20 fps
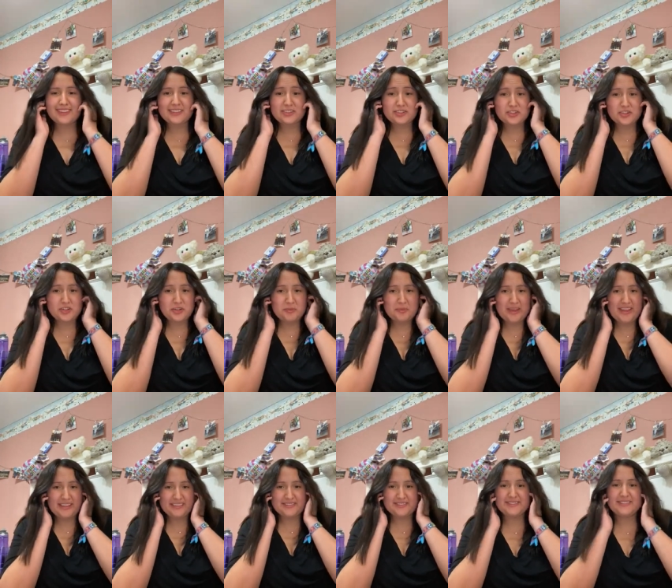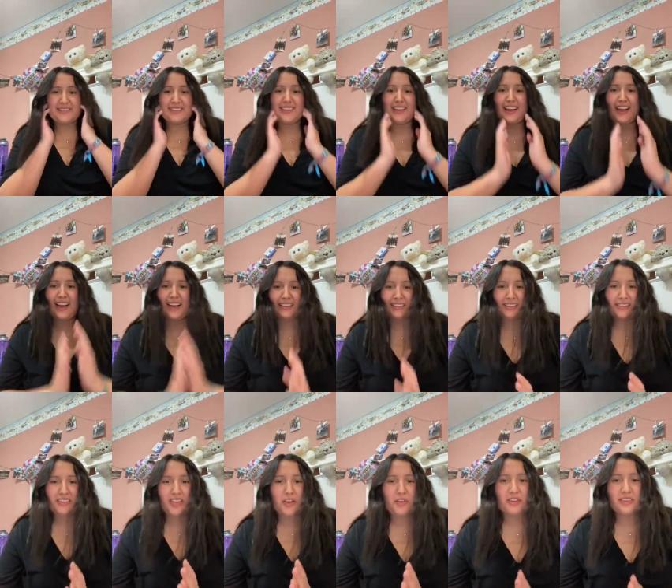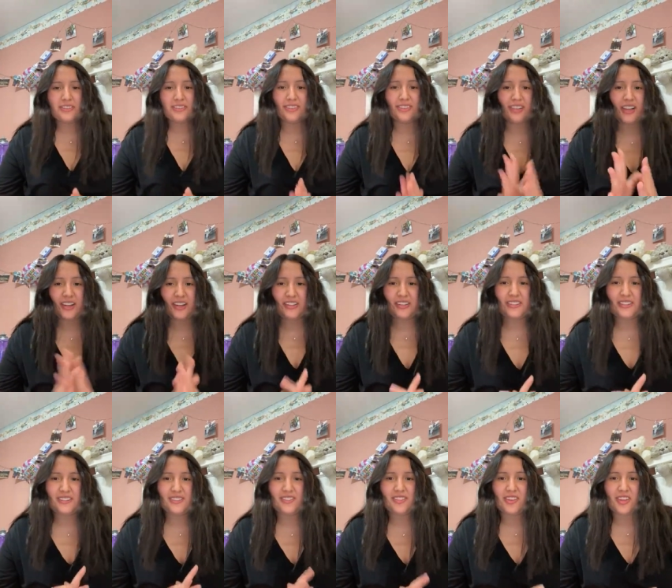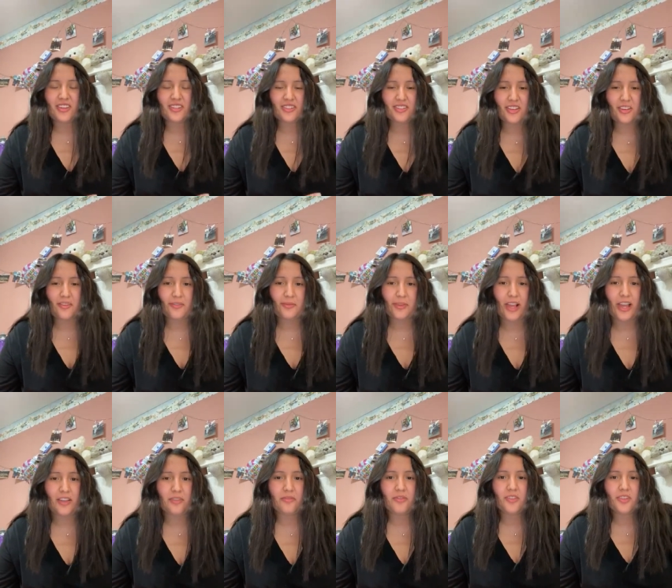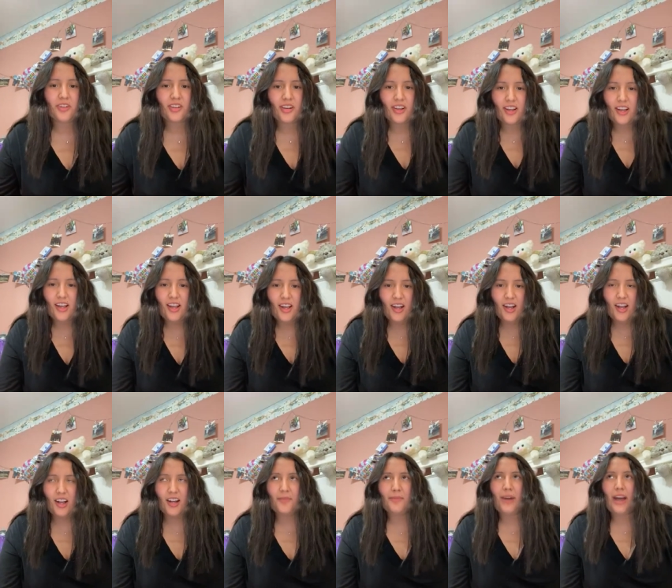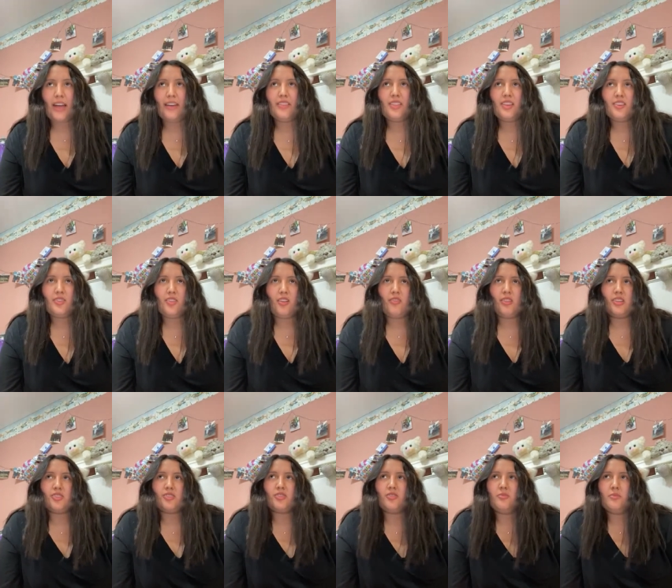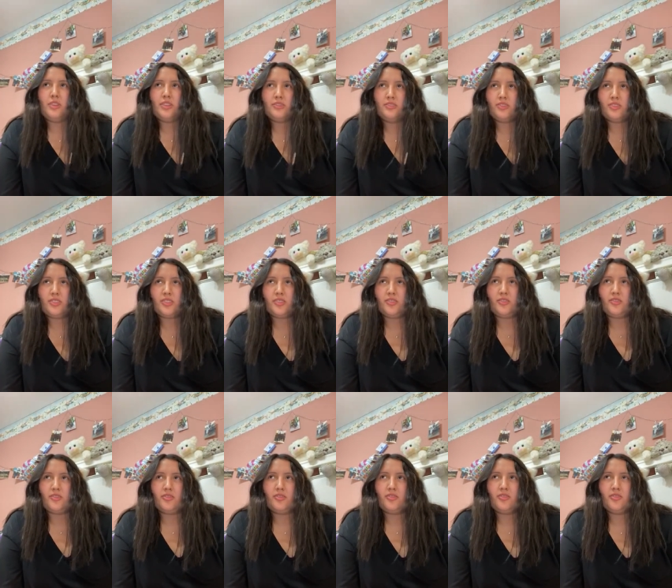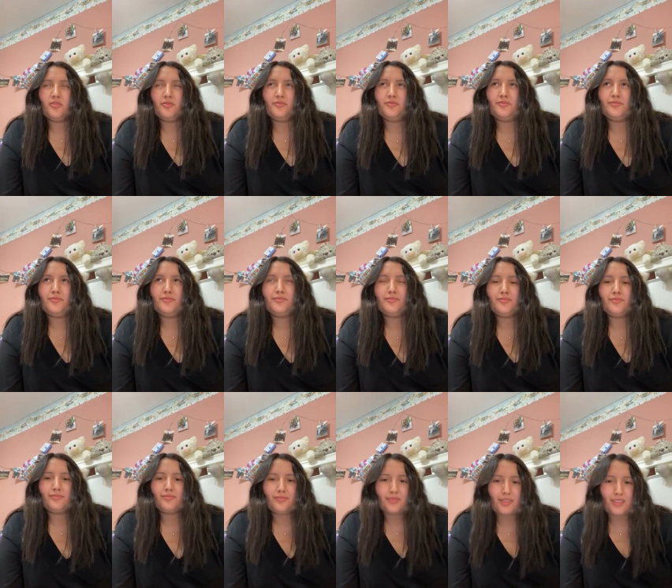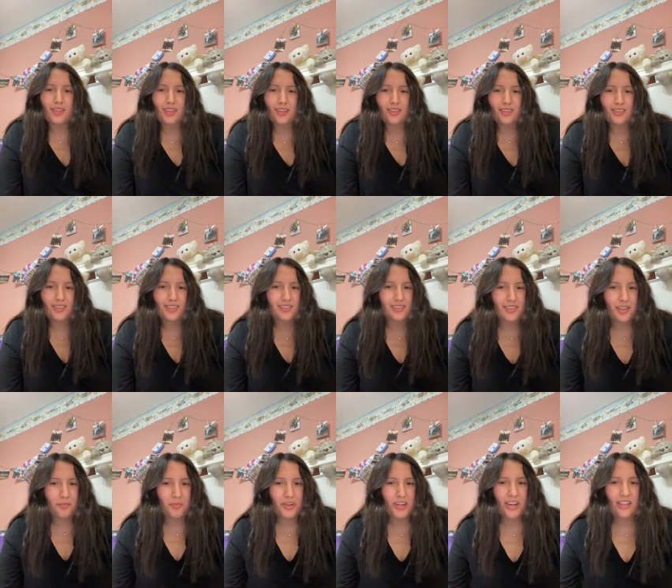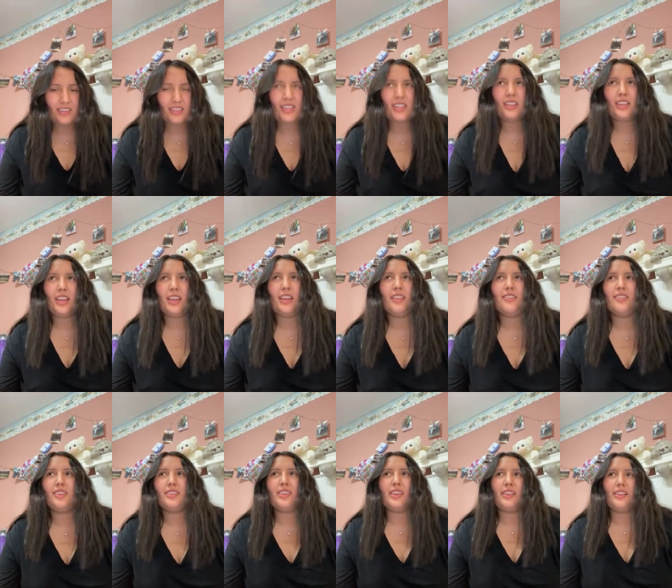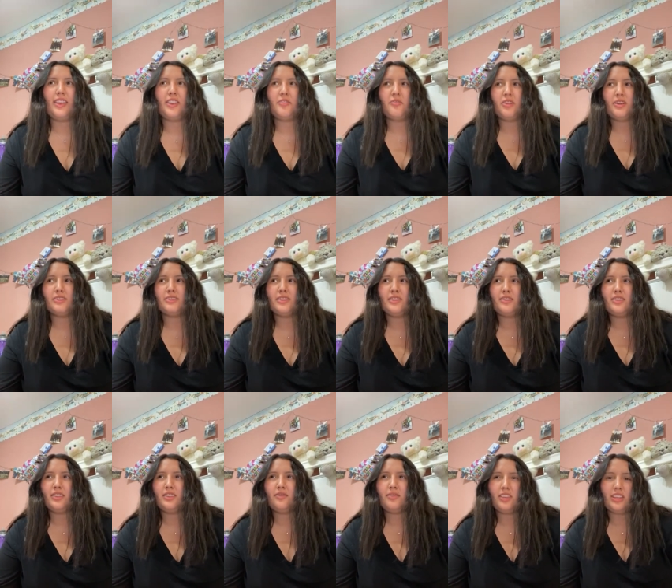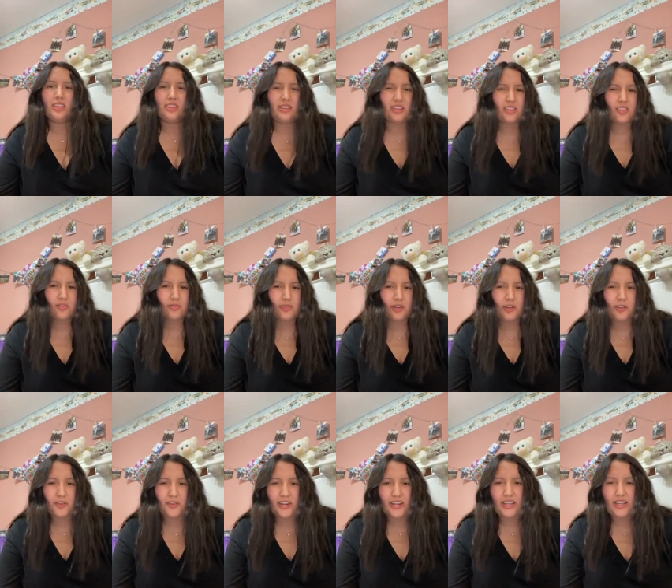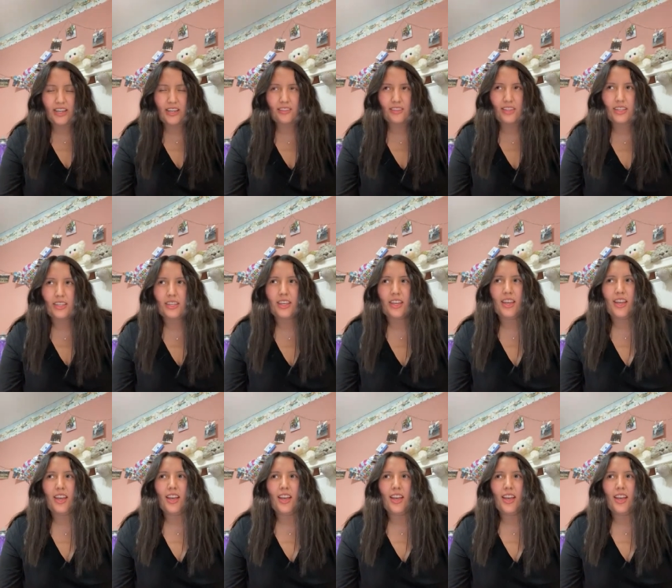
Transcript: Truman. I think that was the longest scholarship I've applied for. I didn't know about Truman until December, I think, and the deadline was at the beginning of February, I think.